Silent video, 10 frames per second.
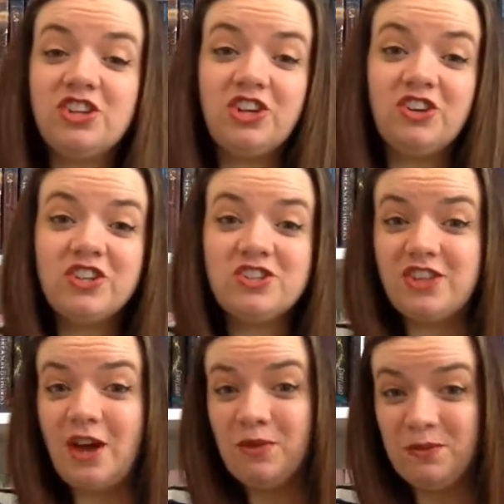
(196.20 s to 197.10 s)
think you can
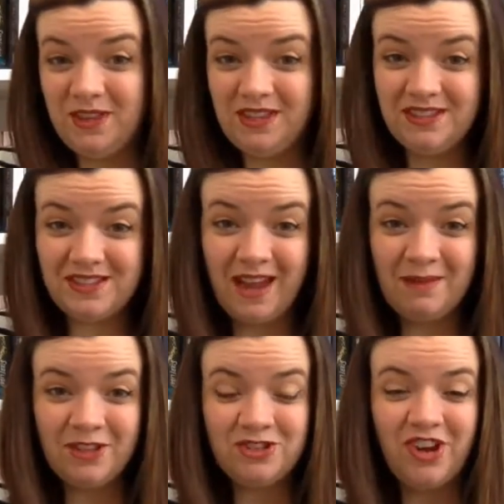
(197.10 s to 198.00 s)
do that with me this
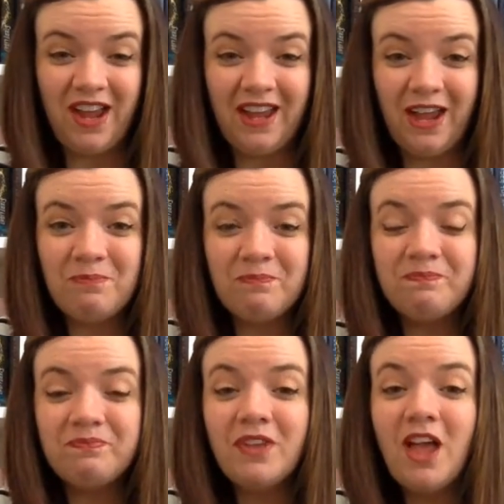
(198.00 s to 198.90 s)
time. Let's try again.
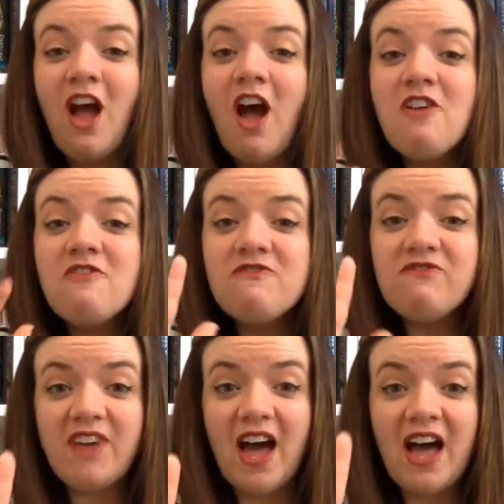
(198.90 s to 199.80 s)

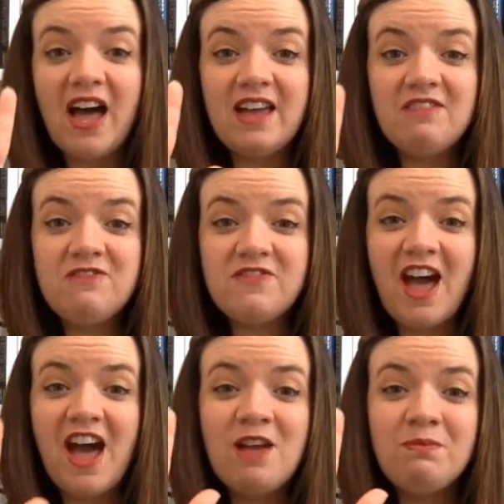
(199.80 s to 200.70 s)
Five
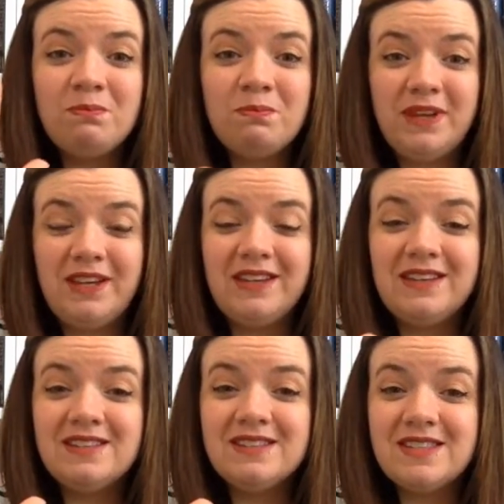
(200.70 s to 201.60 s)
fat
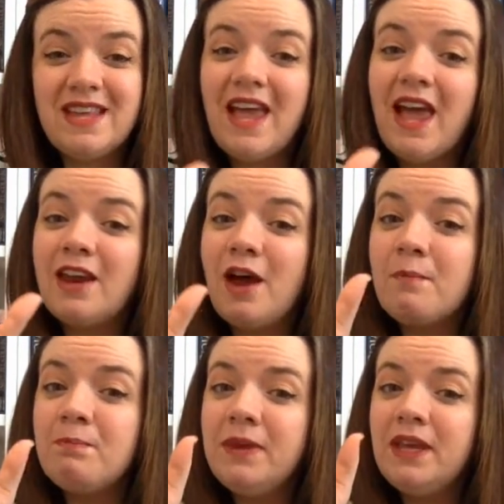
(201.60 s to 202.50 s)
peas in
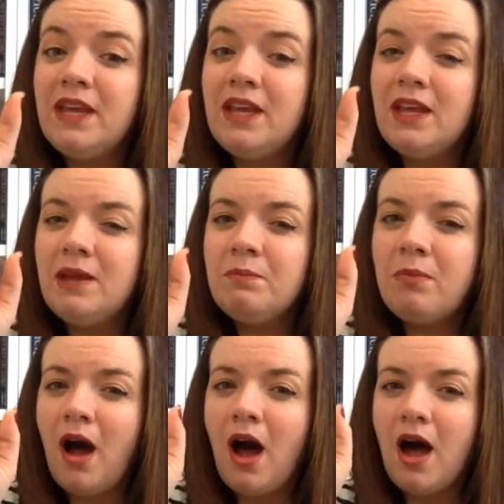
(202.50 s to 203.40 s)
a pea
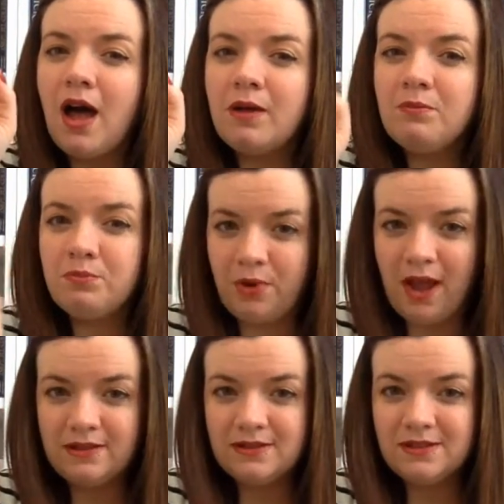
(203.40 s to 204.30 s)
pod
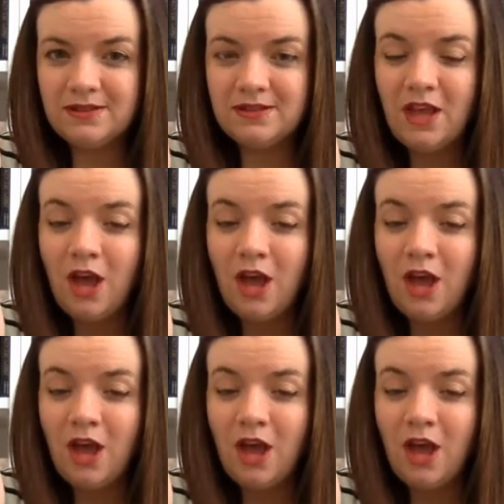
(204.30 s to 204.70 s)
press.